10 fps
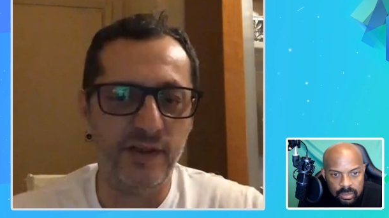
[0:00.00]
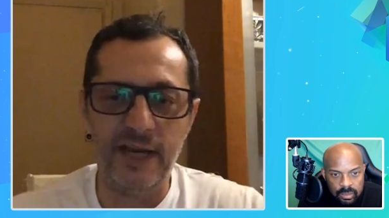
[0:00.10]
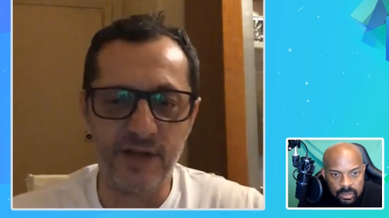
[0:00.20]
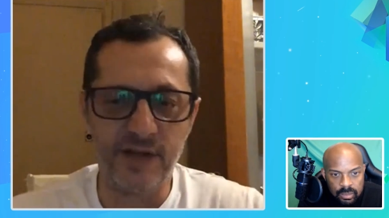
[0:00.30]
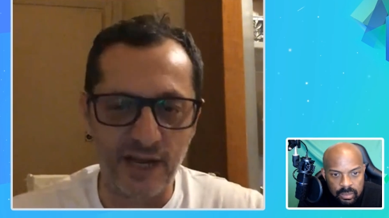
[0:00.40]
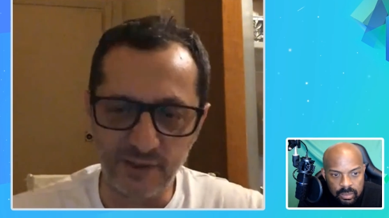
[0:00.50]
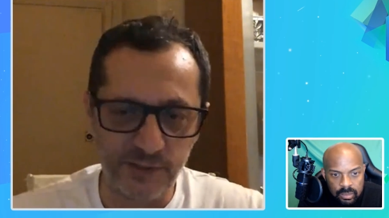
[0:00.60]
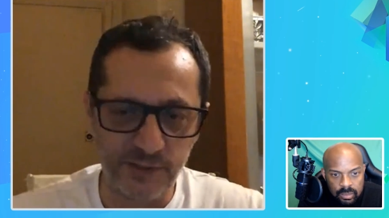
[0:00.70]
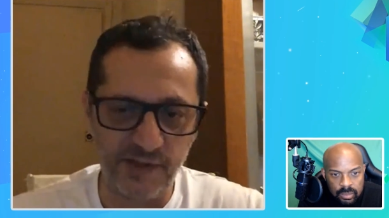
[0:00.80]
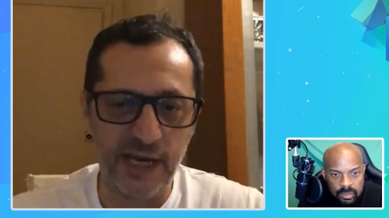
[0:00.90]
Speaker 1: with the name
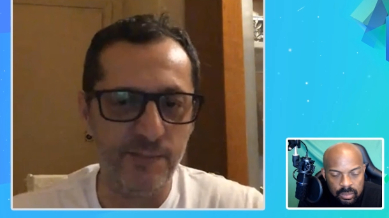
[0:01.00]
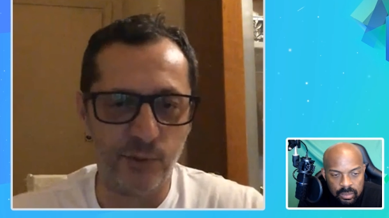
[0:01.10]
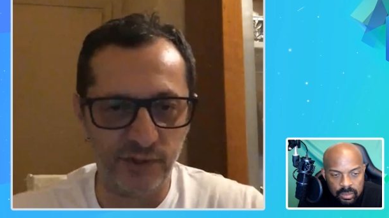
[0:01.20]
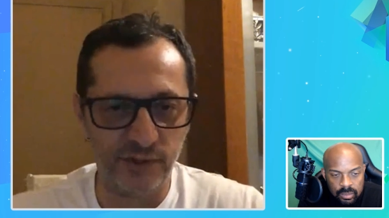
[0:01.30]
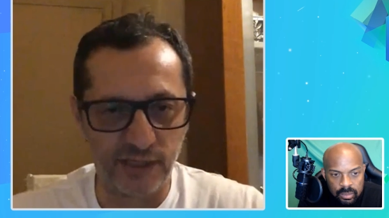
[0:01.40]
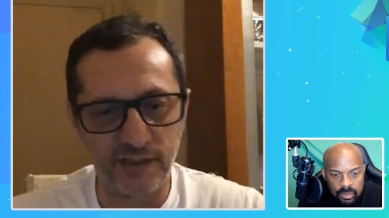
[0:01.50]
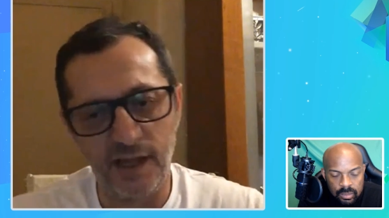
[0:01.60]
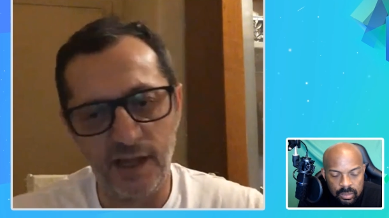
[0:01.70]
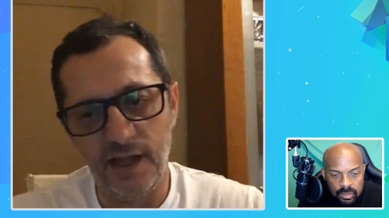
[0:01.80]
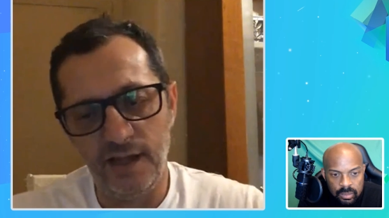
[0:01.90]
customer and the name
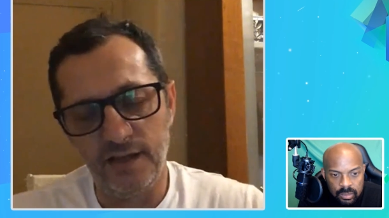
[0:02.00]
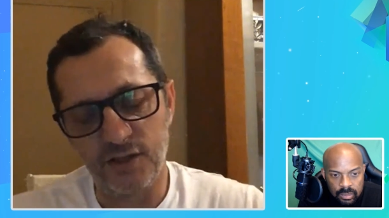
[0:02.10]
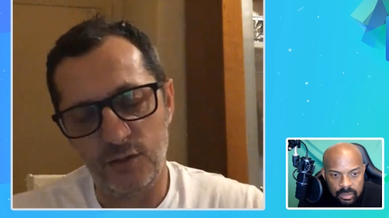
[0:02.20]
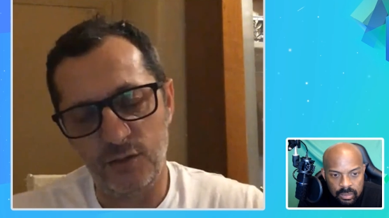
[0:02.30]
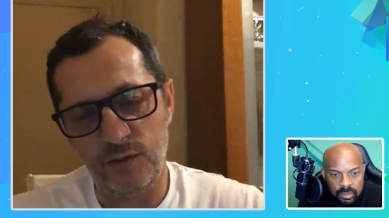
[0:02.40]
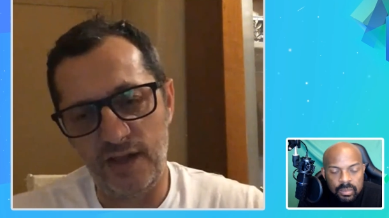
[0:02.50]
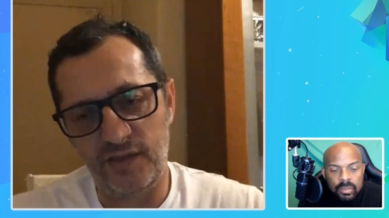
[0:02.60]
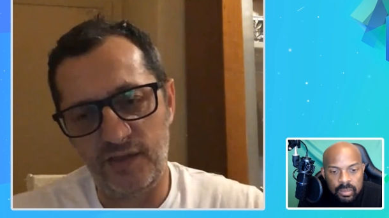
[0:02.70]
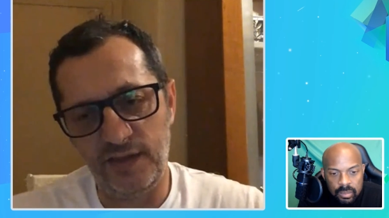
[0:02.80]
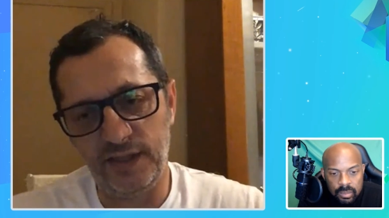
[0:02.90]
product. So
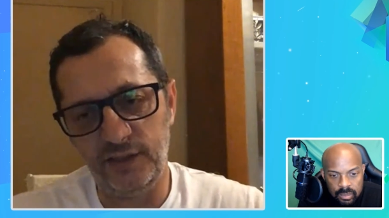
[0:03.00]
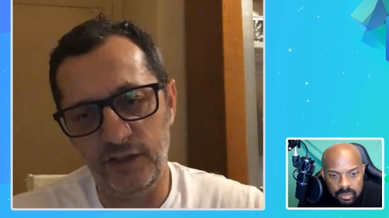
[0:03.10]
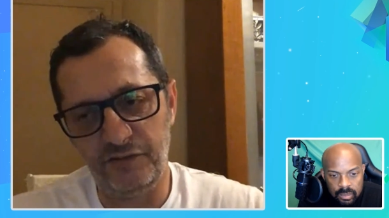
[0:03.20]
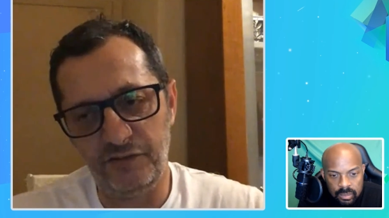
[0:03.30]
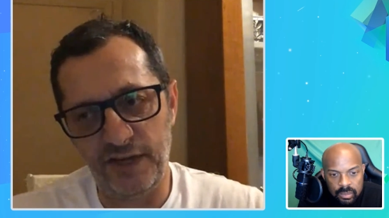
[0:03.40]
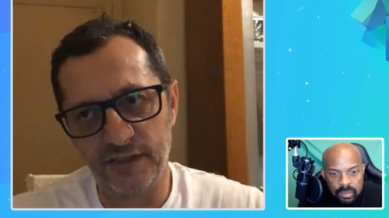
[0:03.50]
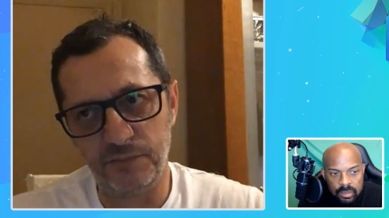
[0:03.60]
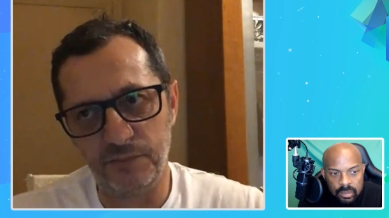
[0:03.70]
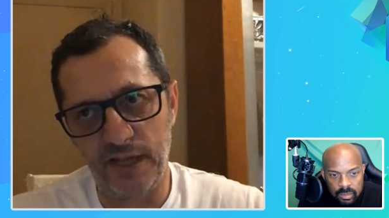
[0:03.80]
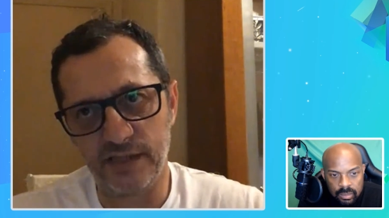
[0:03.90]
I think that
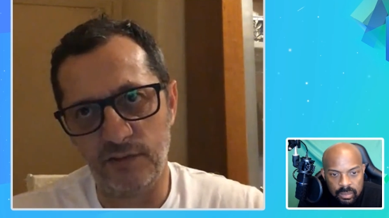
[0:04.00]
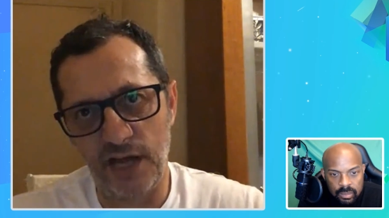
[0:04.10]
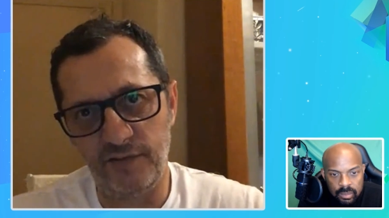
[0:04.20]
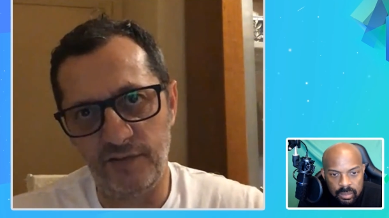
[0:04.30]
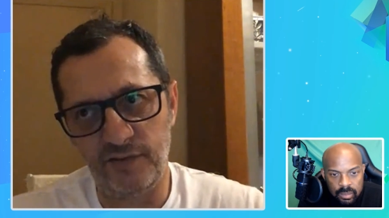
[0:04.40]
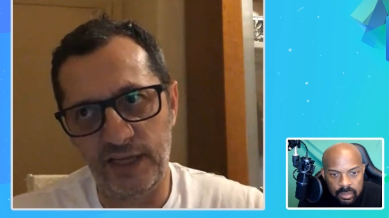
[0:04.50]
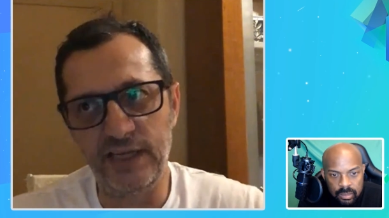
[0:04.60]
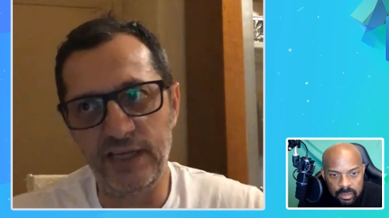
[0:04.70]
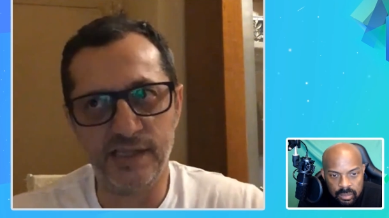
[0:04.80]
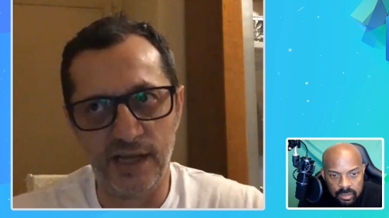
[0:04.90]
Uniface makes our life
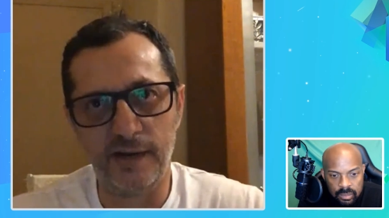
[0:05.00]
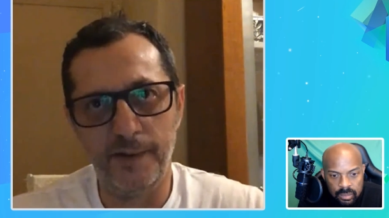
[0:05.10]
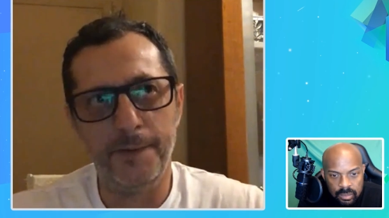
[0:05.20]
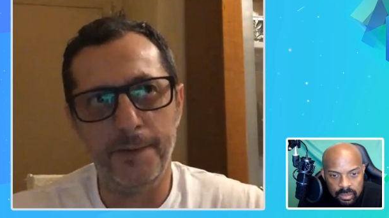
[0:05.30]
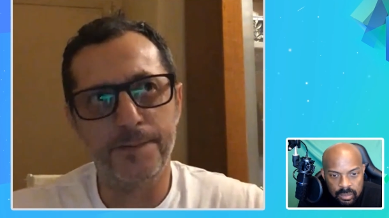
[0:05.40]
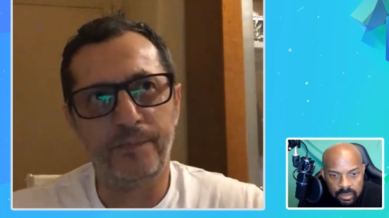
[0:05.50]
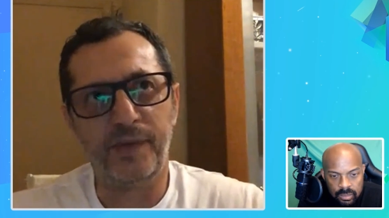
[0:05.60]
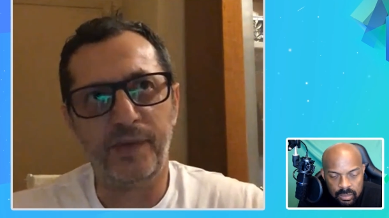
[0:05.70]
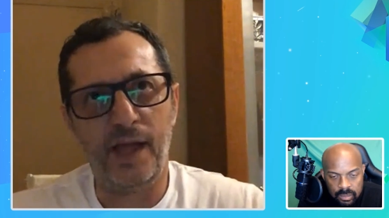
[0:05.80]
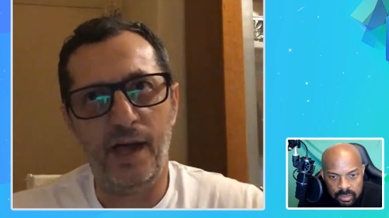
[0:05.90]
easier
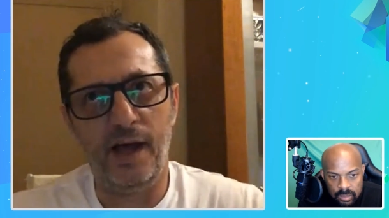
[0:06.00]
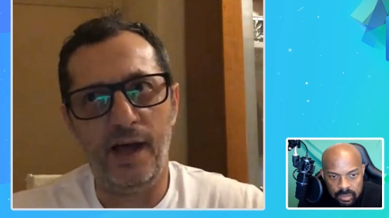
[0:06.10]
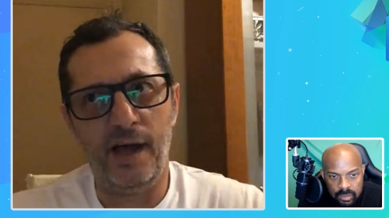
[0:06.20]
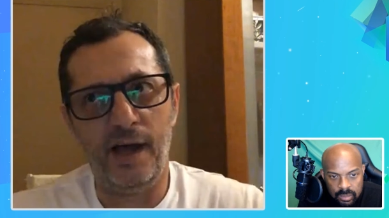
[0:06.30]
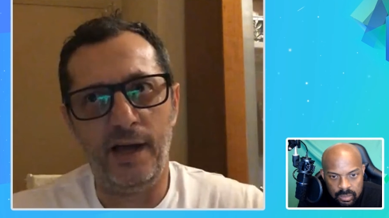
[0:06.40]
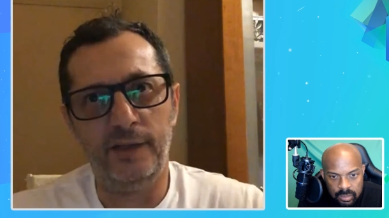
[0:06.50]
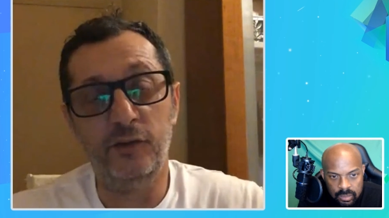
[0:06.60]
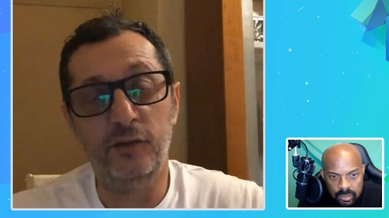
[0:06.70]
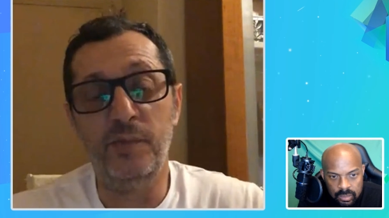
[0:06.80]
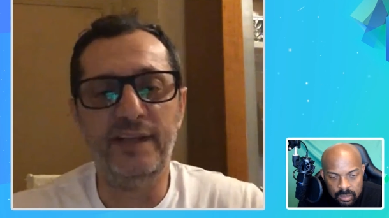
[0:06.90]

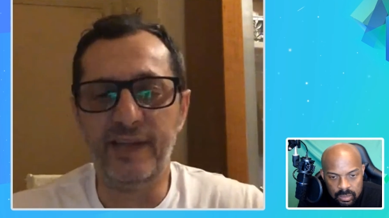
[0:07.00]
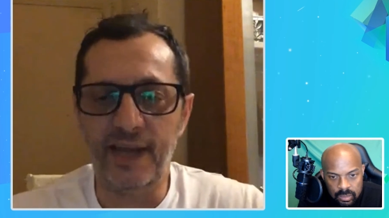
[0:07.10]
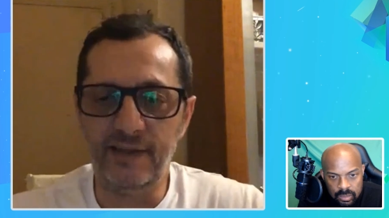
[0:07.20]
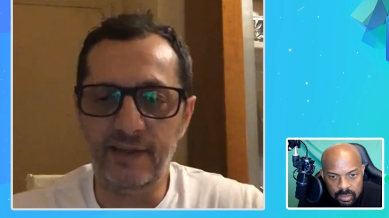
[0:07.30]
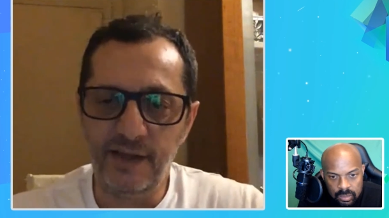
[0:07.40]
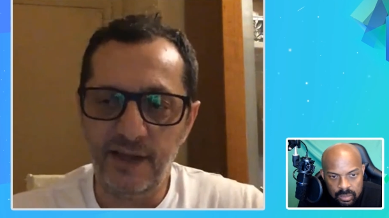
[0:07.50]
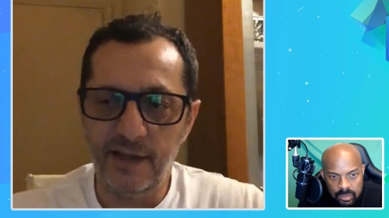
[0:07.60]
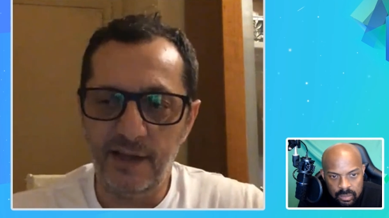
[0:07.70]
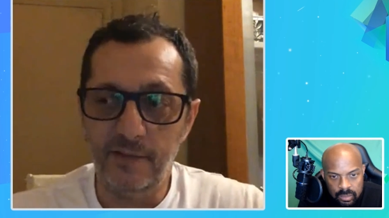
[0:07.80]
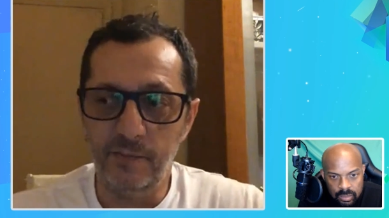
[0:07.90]
uh, to
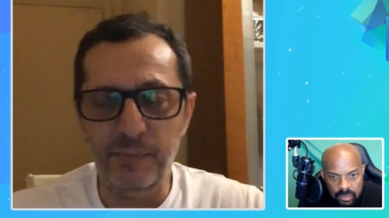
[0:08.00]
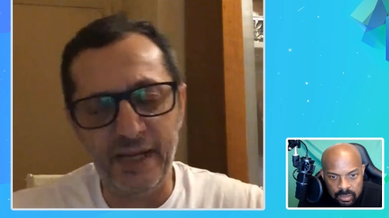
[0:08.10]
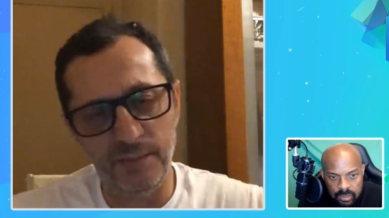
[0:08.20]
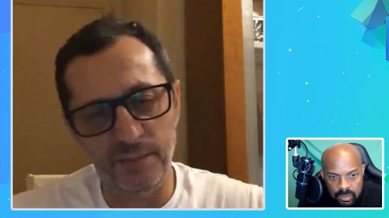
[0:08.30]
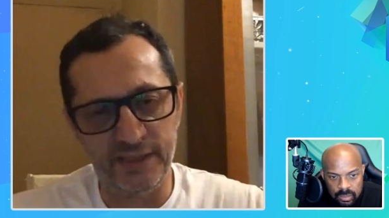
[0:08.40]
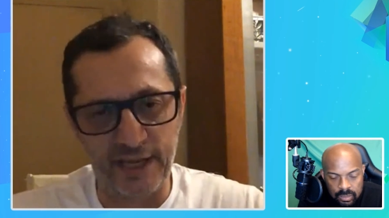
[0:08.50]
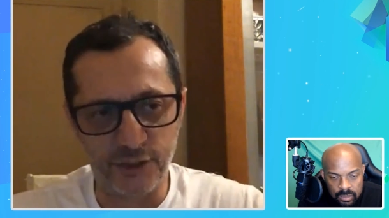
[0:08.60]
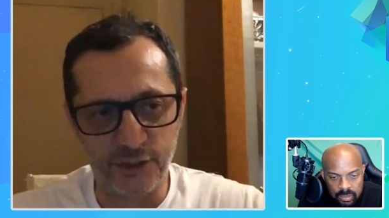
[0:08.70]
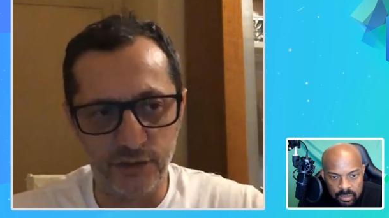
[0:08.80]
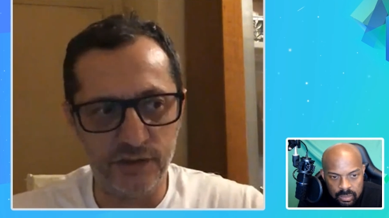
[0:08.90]
maintain big
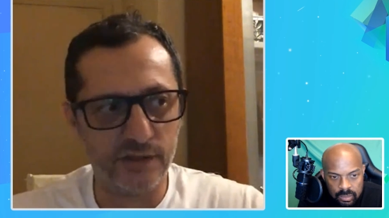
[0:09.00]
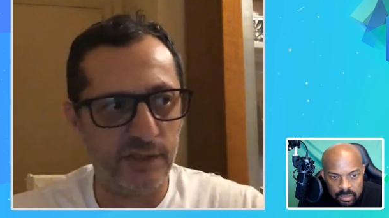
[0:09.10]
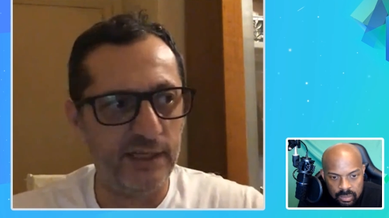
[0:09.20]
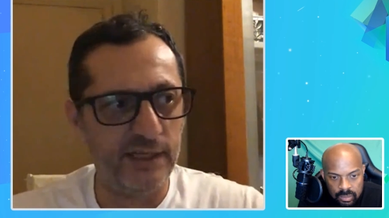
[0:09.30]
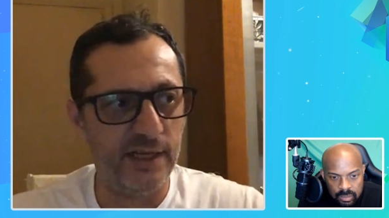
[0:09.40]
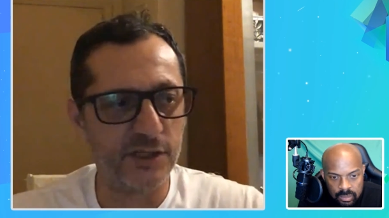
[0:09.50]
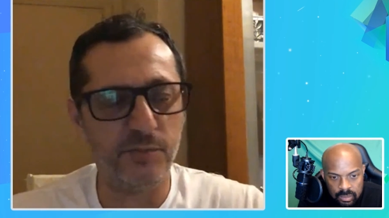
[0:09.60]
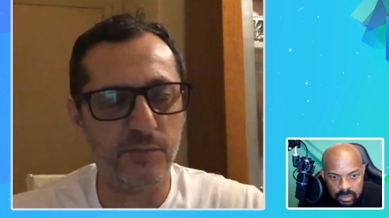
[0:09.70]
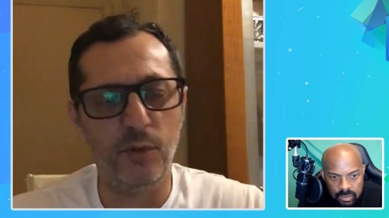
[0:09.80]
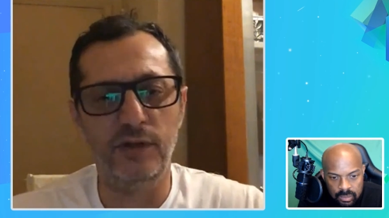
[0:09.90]
applications in
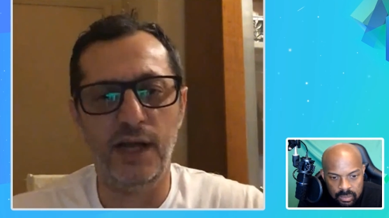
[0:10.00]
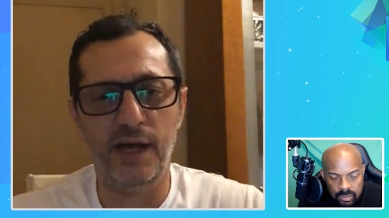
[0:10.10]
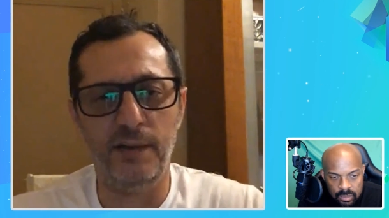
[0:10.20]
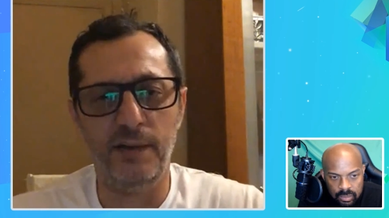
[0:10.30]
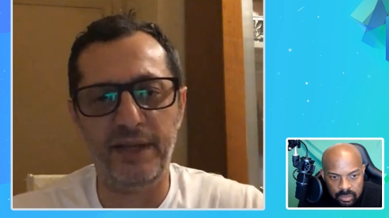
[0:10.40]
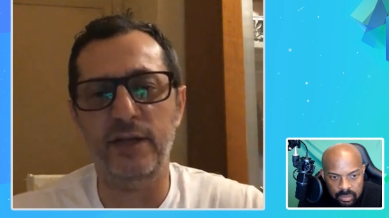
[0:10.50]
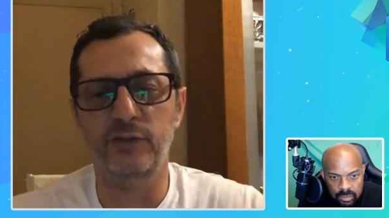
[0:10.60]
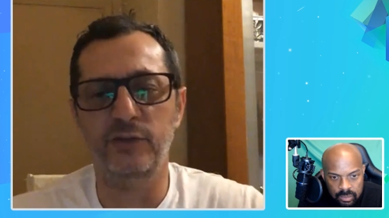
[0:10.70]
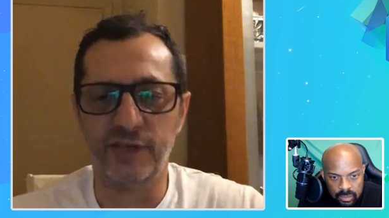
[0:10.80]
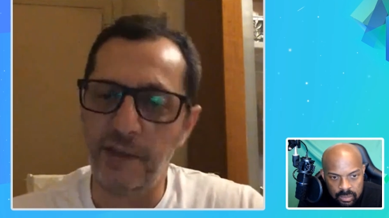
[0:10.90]
a small uh,
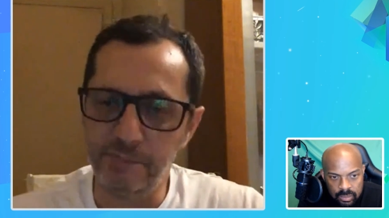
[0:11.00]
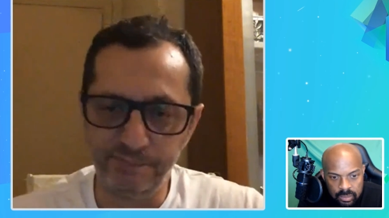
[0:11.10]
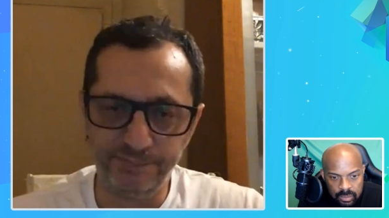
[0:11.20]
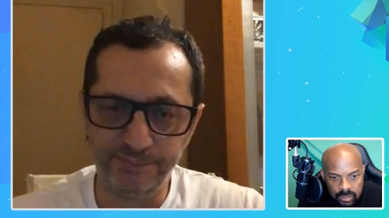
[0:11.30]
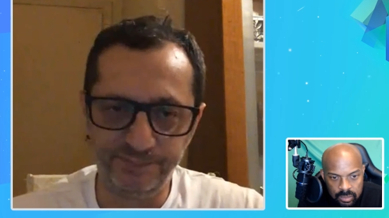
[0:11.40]
period of time.